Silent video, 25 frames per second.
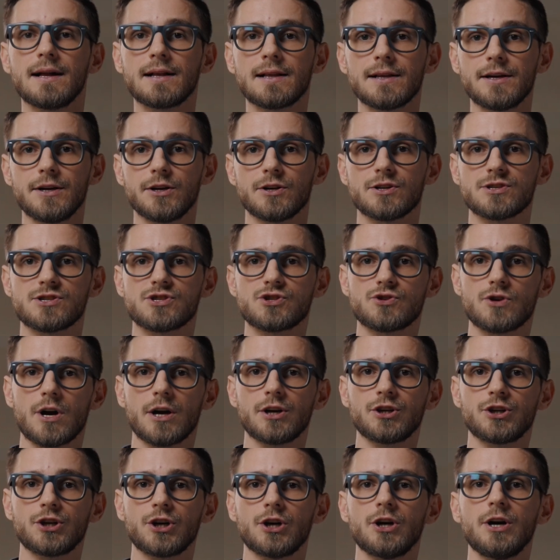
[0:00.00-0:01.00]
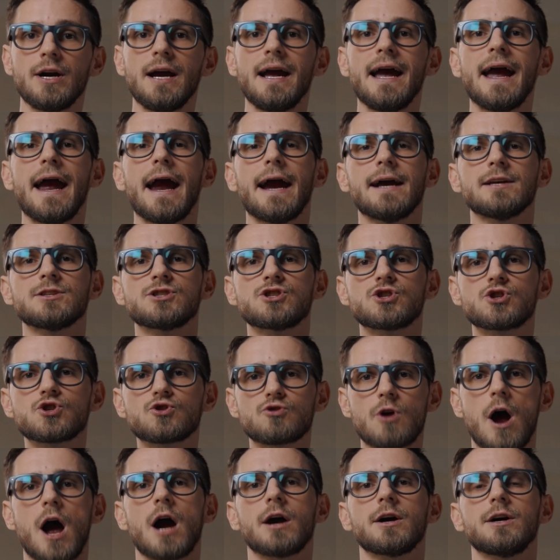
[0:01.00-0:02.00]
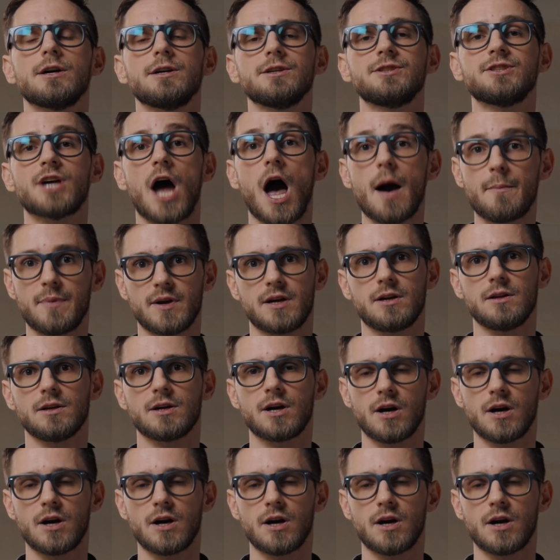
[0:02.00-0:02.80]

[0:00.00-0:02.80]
clearer structure, and stronger topical